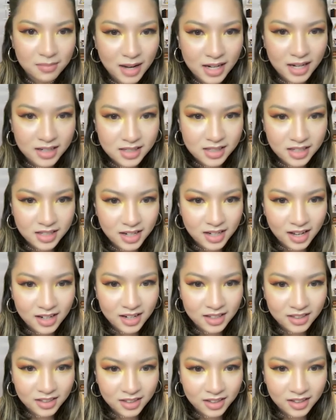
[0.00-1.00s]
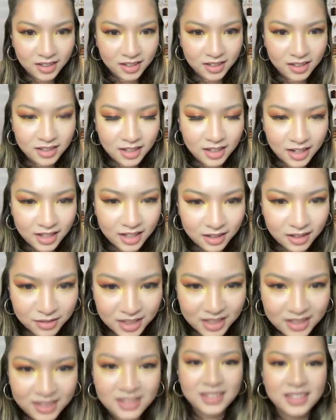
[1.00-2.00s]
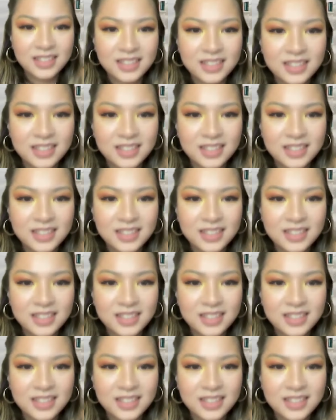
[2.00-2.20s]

Magazine editor. I love it.